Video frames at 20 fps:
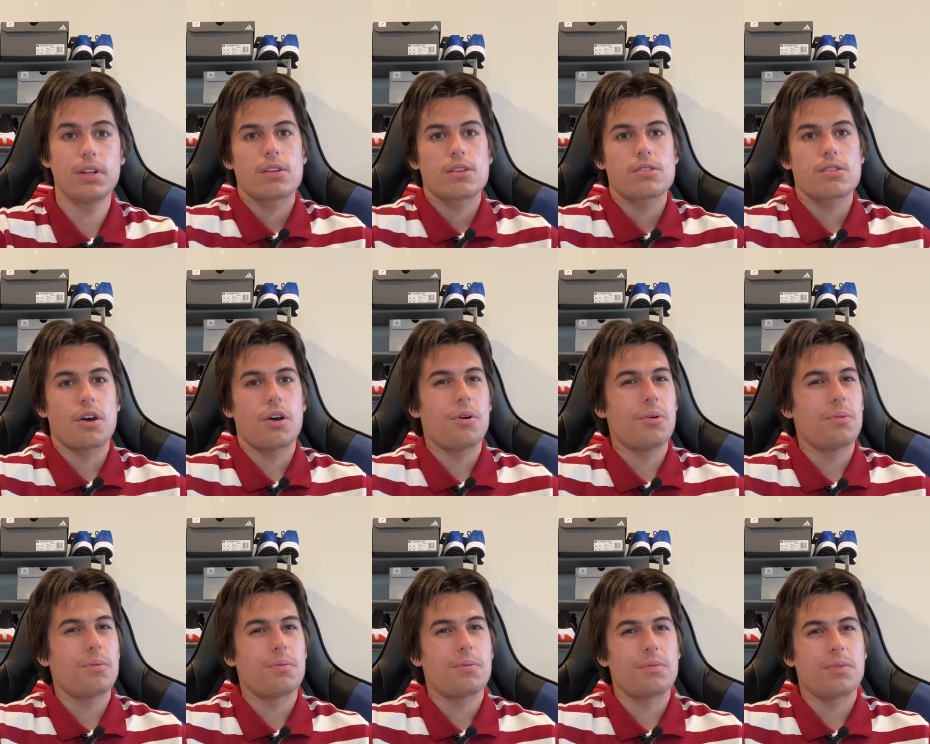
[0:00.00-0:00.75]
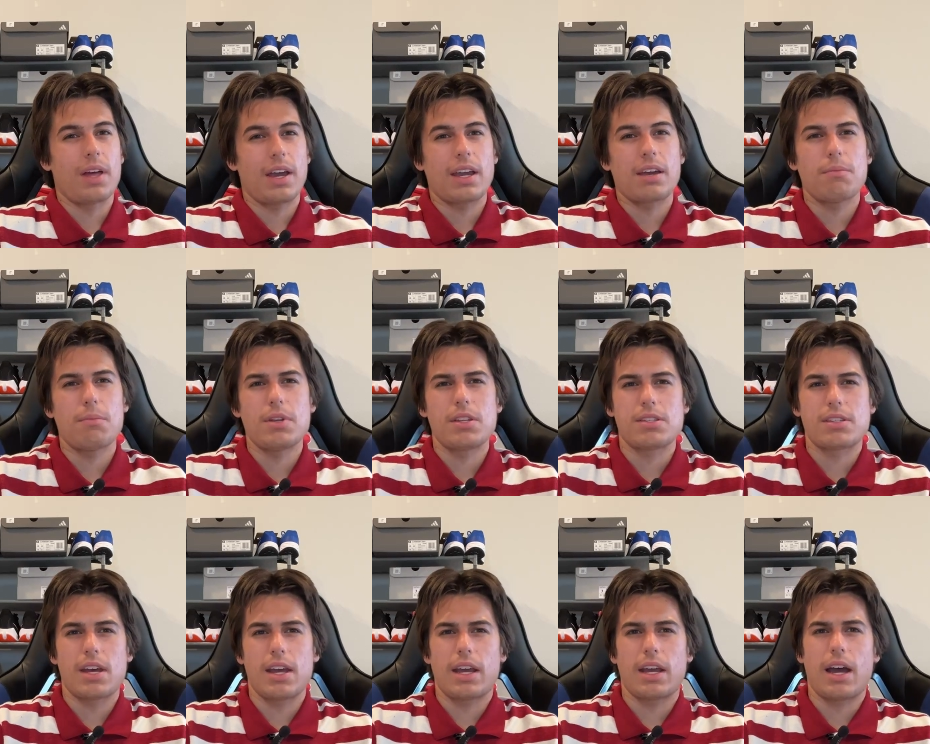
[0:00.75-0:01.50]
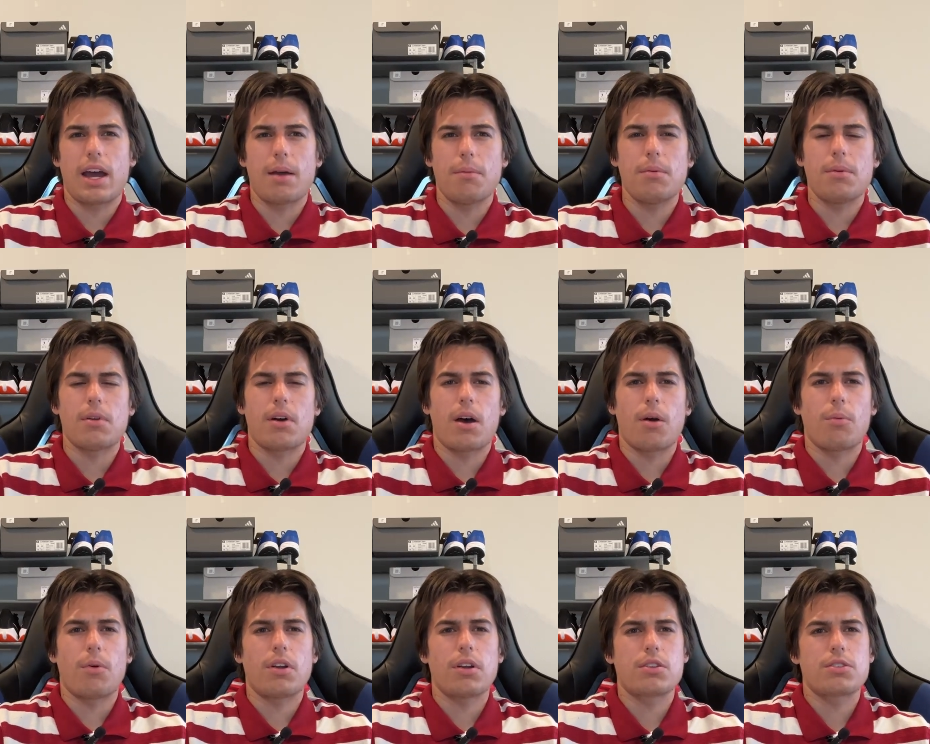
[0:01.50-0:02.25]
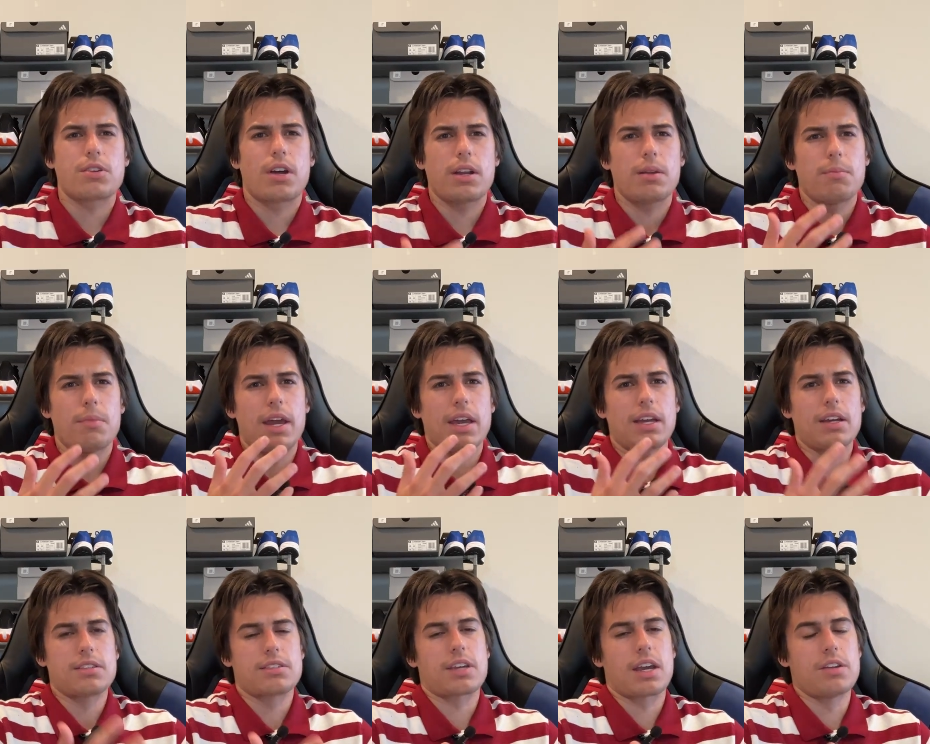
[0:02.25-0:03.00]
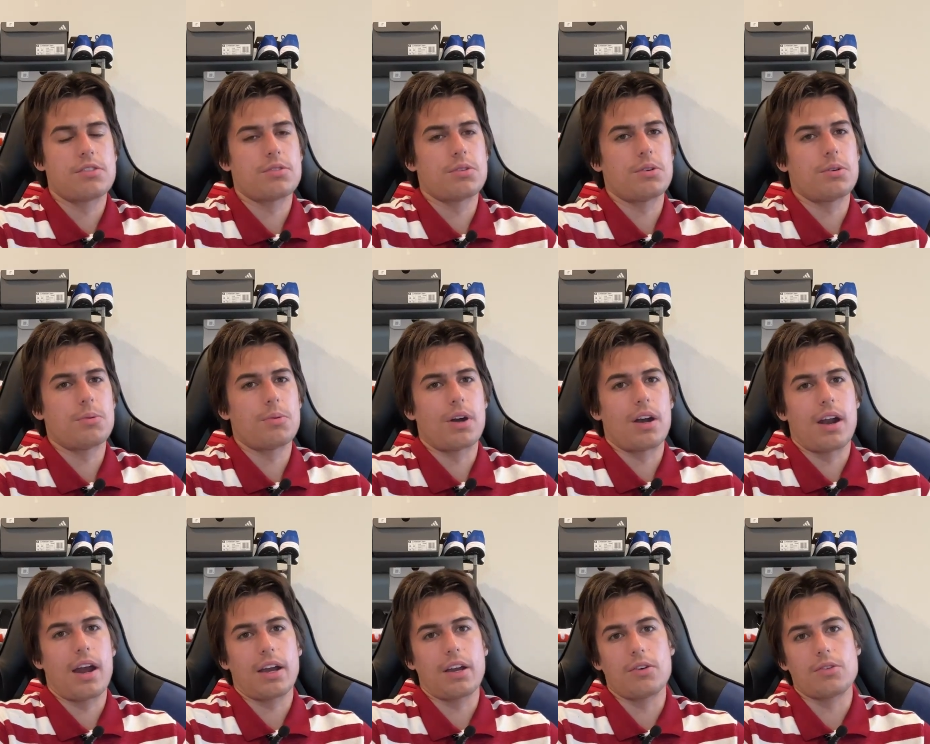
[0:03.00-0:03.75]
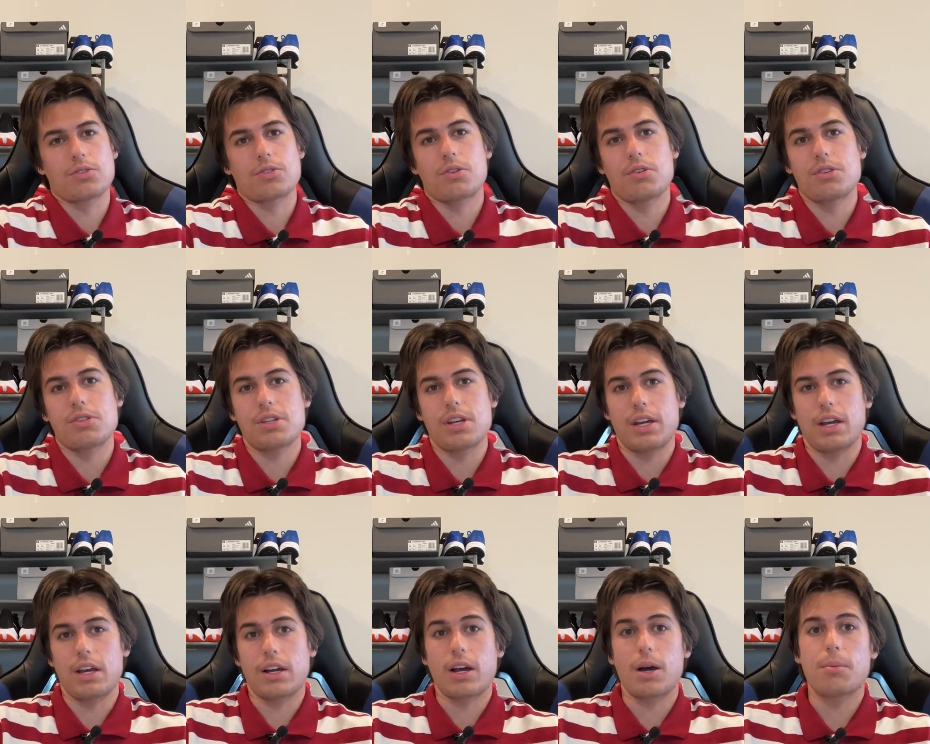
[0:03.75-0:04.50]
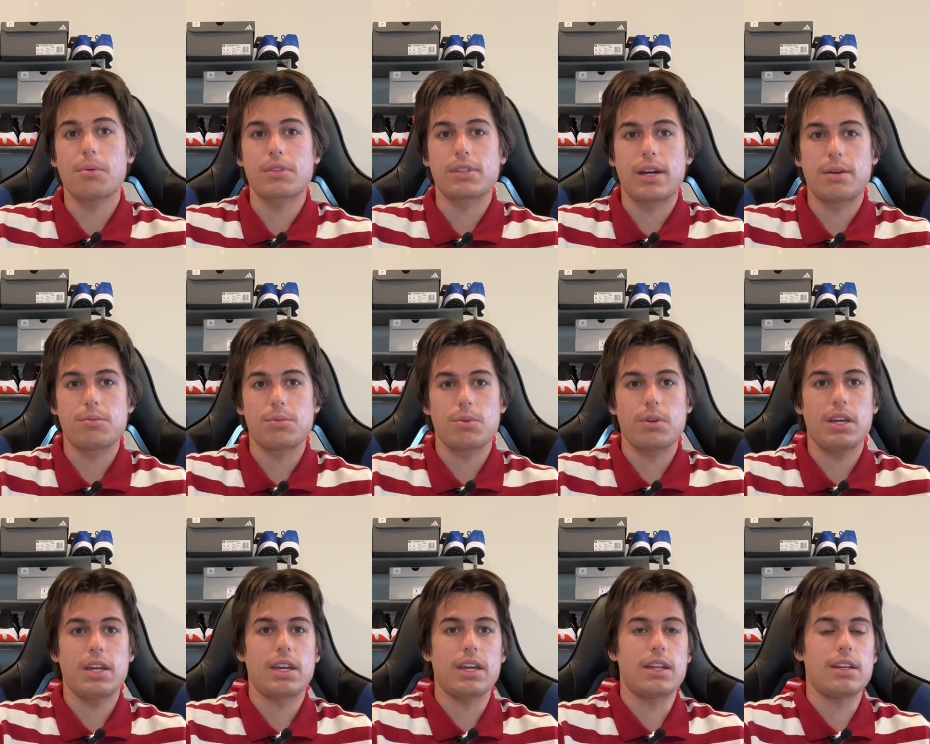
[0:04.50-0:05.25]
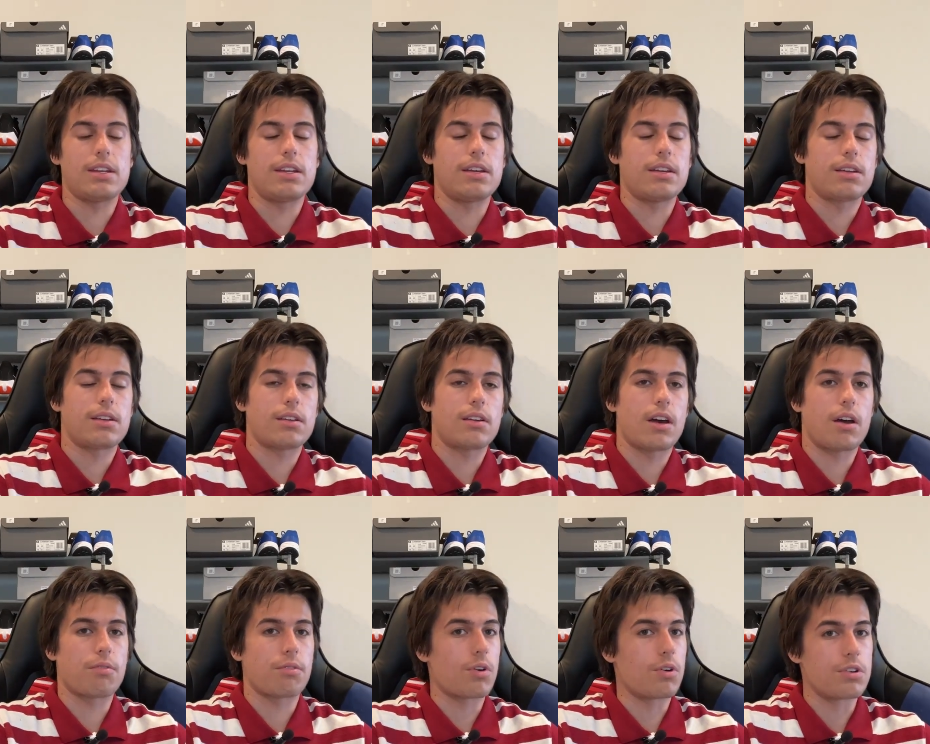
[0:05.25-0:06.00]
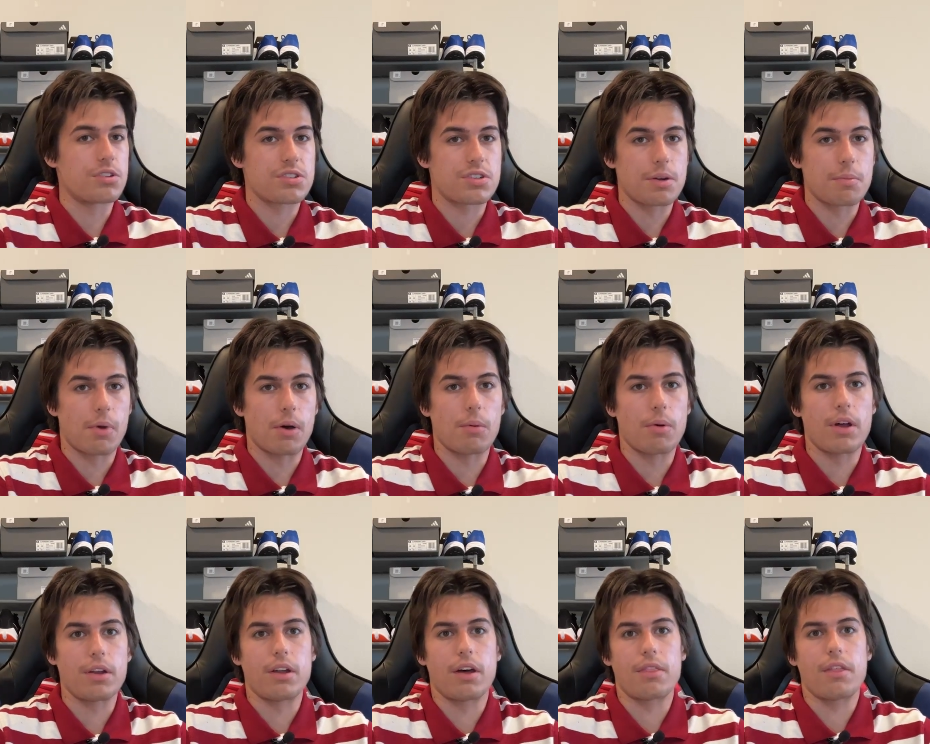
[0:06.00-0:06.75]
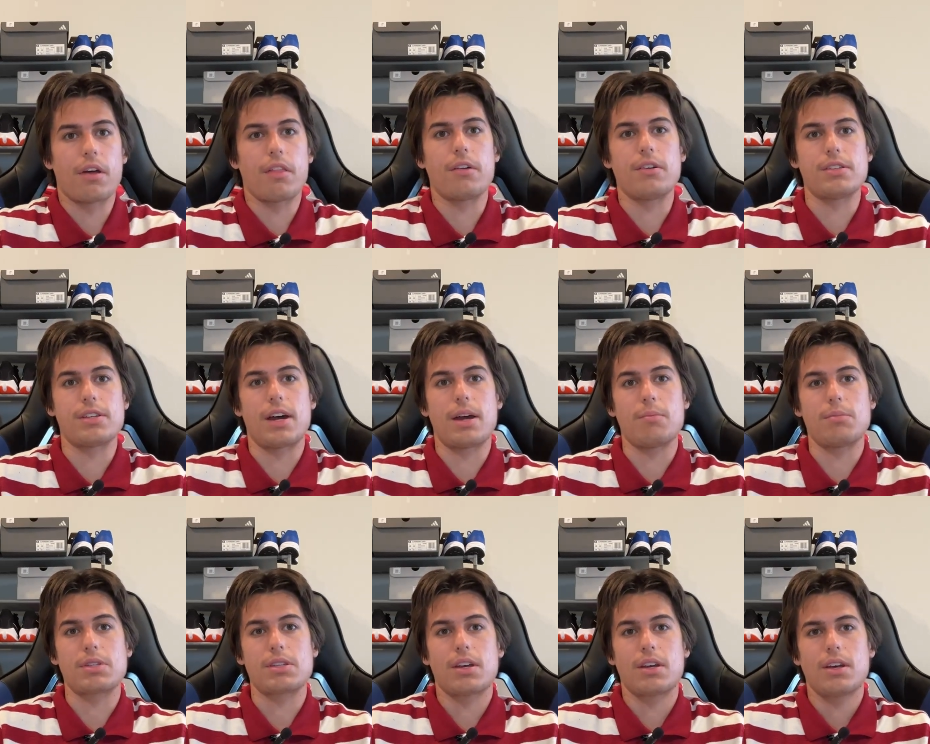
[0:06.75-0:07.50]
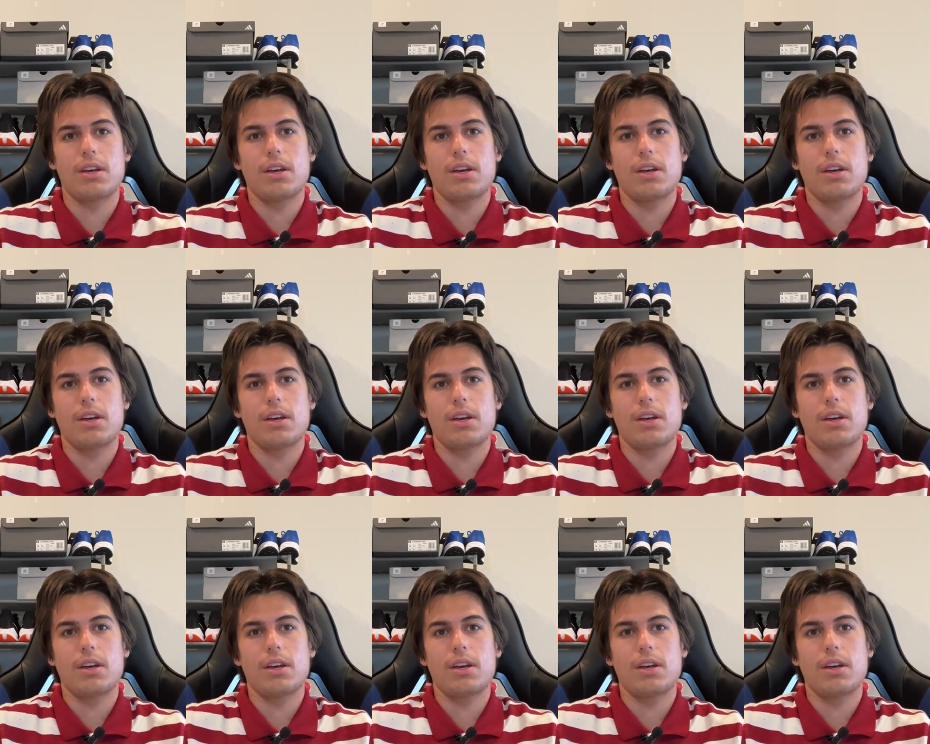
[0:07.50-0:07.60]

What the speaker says: So like I've been saying, I want to try to make a schedule where I go sourcing a couple times a week and of course, stream on Whatnot the other times.